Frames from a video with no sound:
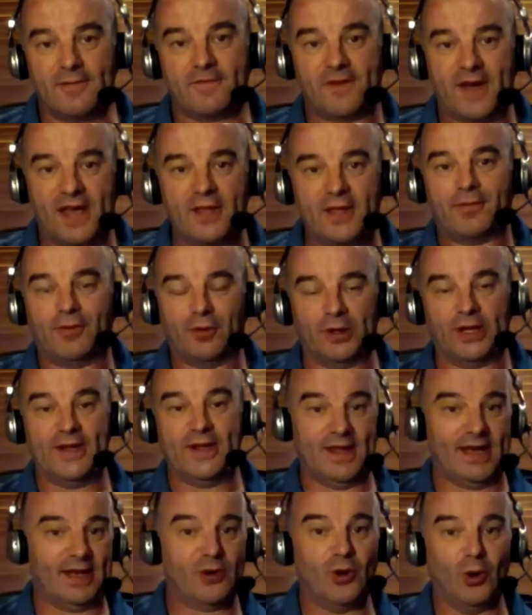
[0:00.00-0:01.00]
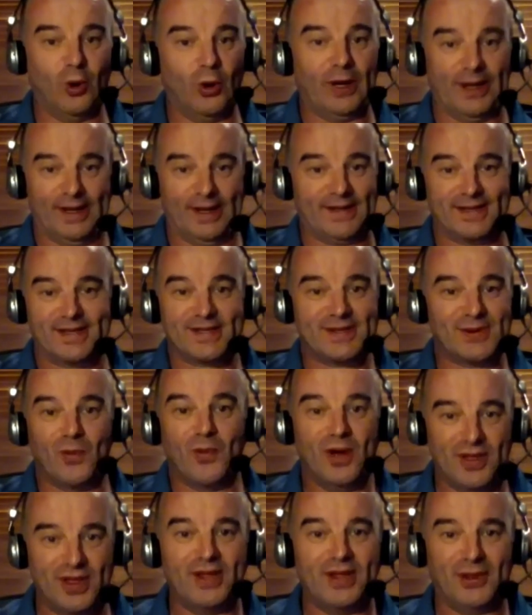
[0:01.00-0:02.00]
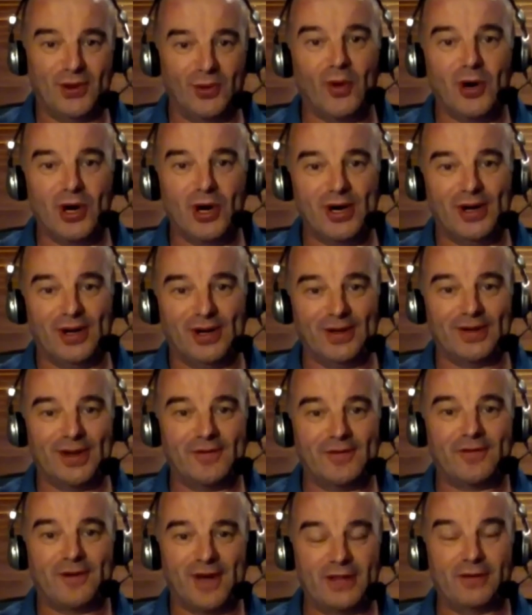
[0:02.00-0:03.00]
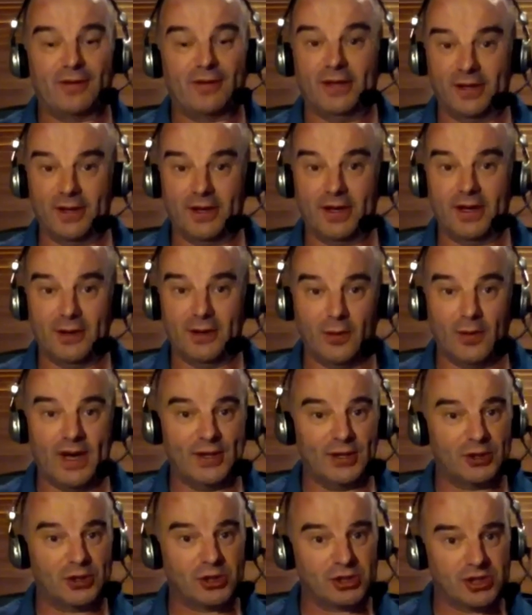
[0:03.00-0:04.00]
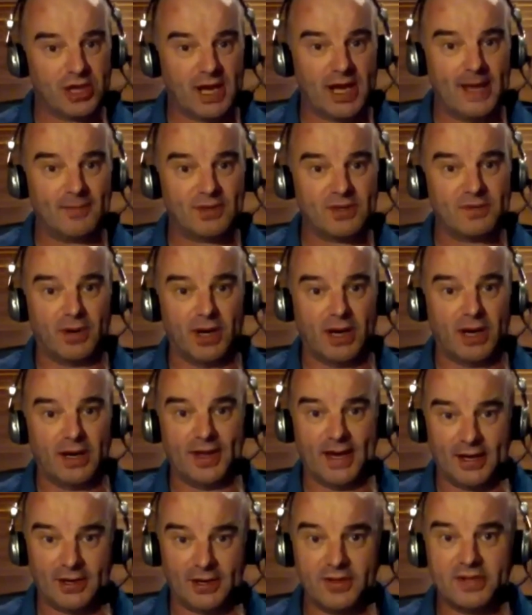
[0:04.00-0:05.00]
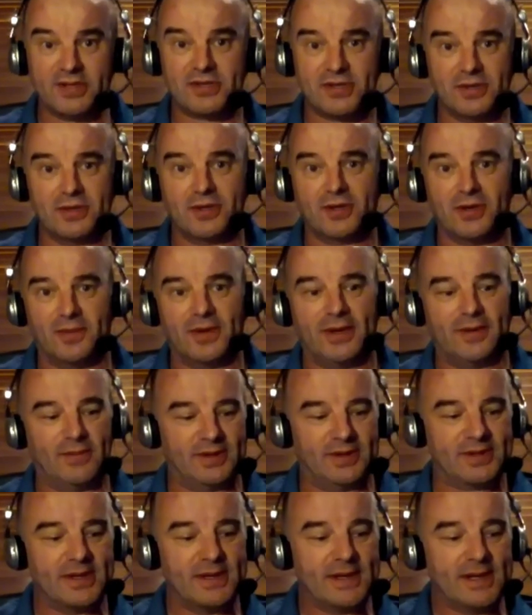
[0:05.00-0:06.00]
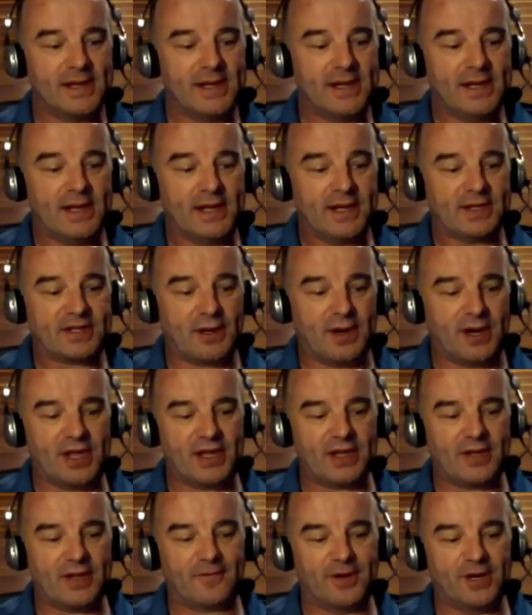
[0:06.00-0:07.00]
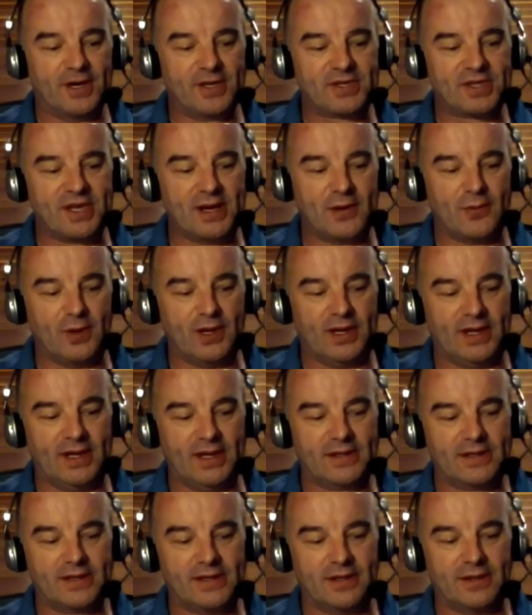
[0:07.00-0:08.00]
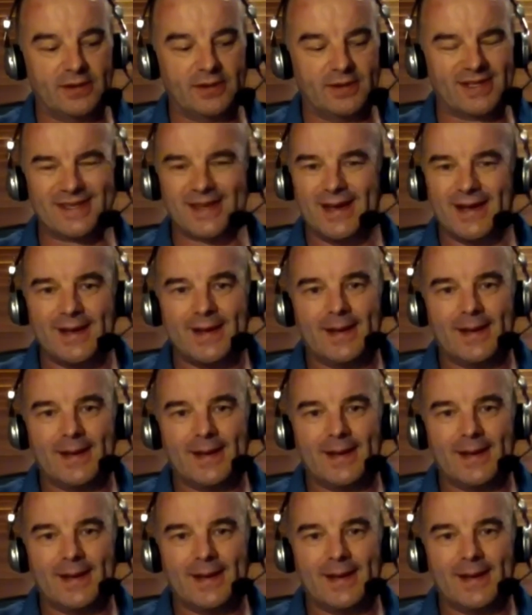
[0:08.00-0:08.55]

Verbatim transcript: faithful in their callings within the world, and faithful in a way that's shaped by their Christian commitment. So I think the first thing we need to do